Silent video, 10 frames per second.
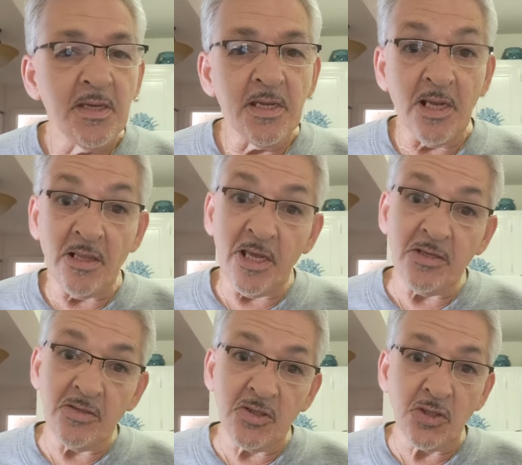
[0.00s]
And I like
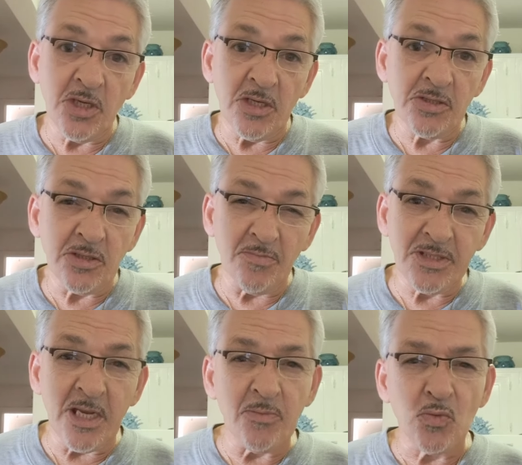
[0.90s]
to share
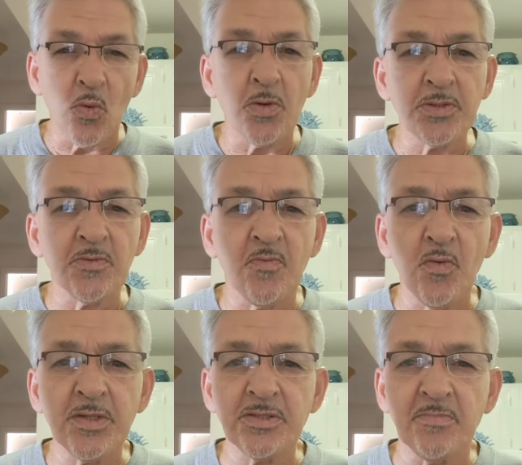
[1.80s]
sometimes words of
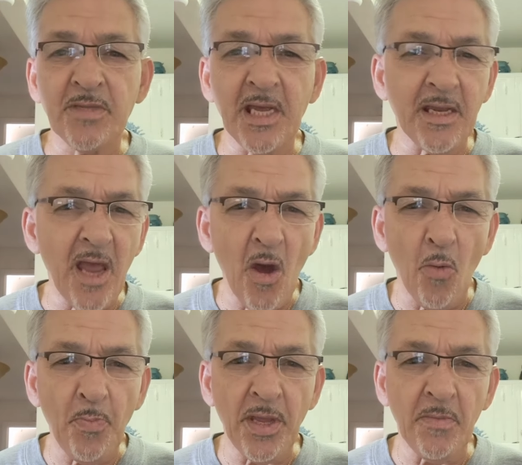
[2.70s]
wisdom that could
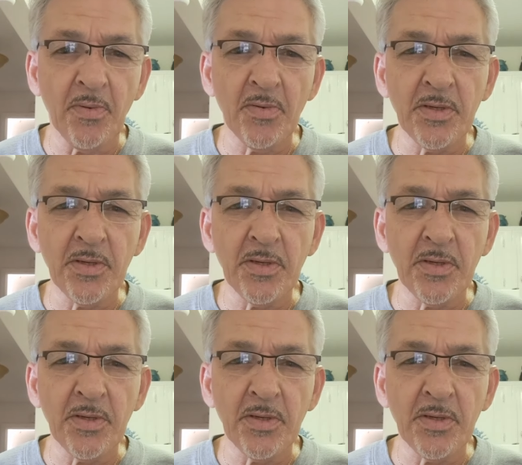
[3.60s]
help people,